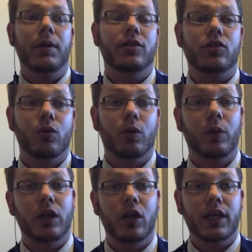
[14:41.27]
And so when
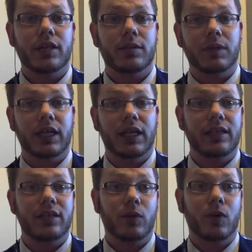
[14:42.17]
we look at something like
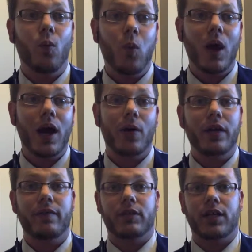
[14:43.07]
this and go, wow,
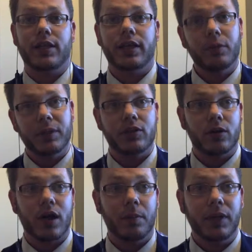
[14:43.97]
I never thought that could be
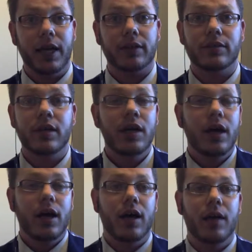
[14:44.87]
so complex.
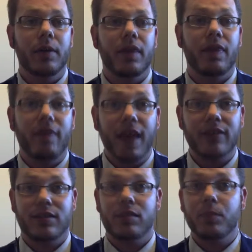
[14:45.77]

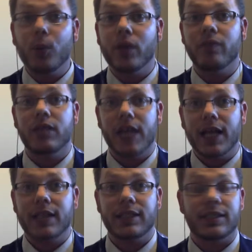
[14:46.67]
That's the point of
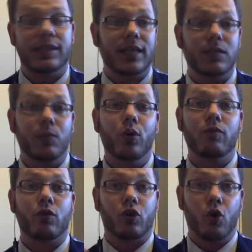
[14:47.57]
analysis. That's the point
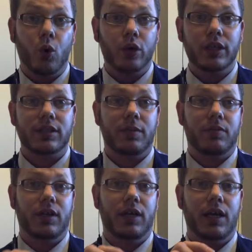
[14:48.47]
of recording
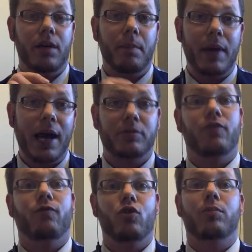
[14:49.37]
something in a
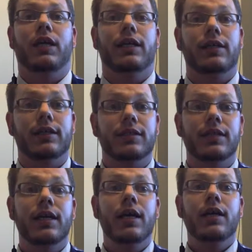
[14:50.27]
mapped form like
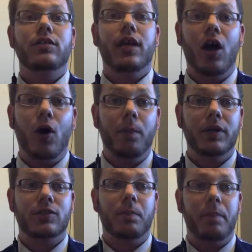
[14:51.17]
this to help
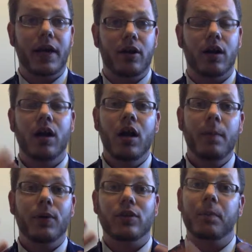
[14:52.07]
us better
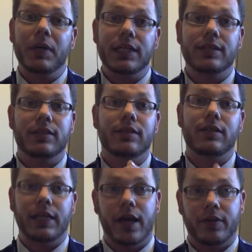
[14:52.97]
put the pieces
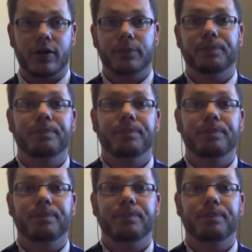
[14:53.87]
together.